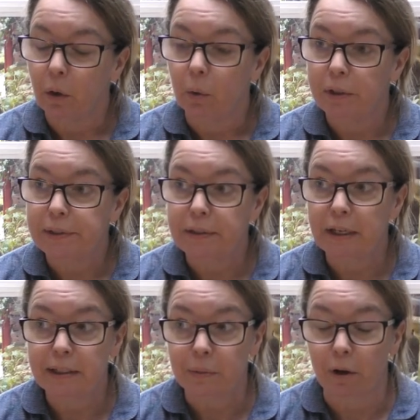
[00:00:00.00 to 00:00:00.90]
was
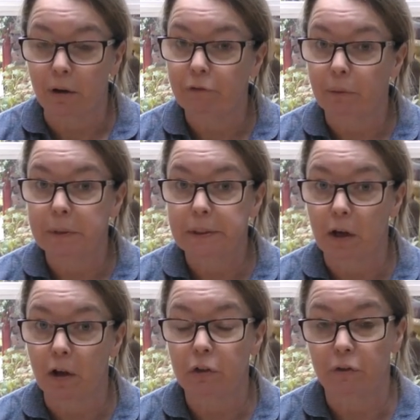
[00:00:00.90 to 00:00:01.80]
this one, from
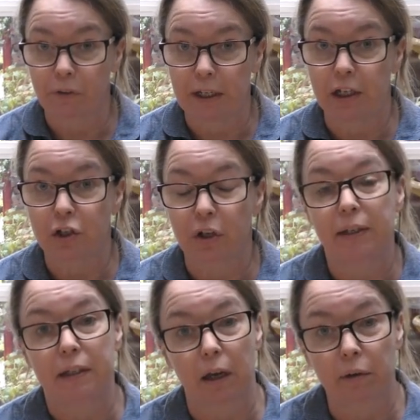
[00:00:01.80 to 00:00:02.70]
start to finish,
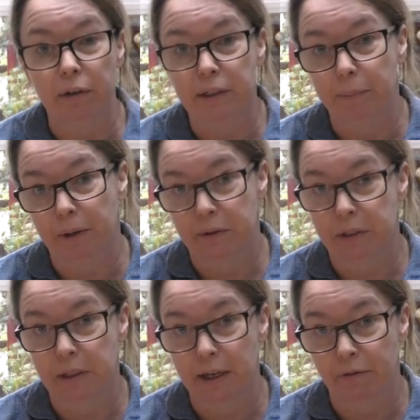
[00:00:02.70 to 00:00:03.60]
is only supposed
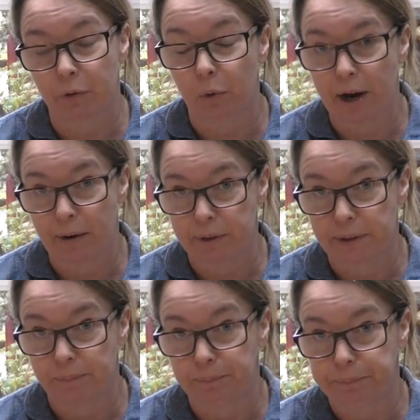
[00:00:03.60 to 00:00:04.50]
to take four hours.